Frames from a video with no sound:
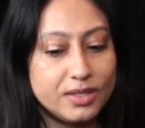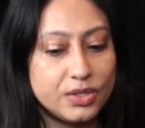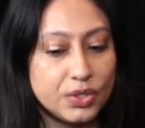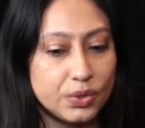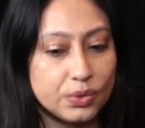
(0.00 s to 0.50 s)

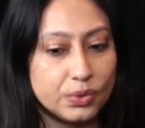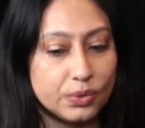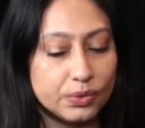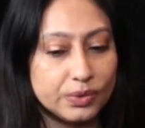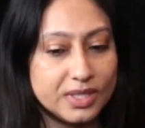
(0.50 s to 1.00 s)

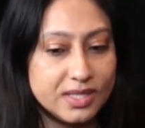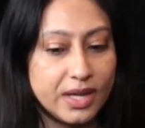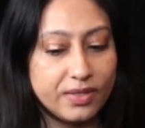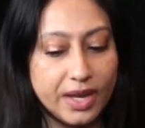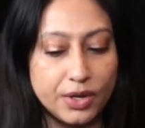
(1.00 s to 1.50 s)

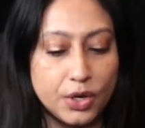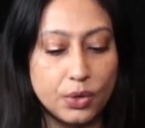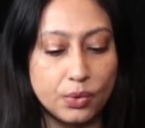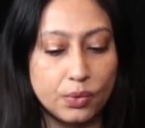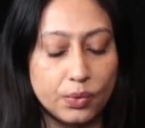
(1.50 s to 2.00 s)

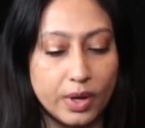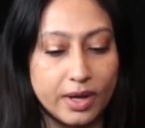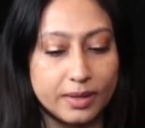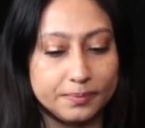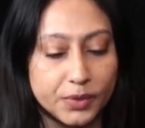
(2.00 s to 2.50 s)

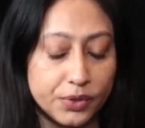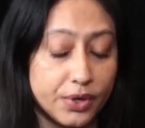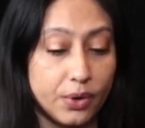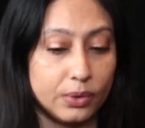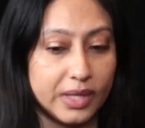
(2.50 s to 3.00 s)
or
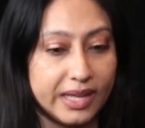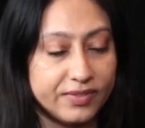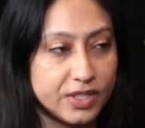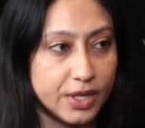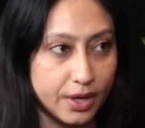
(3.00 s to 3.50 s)
know life
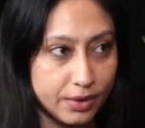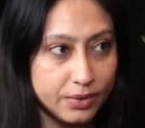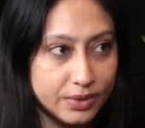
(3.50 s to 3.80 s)
to go.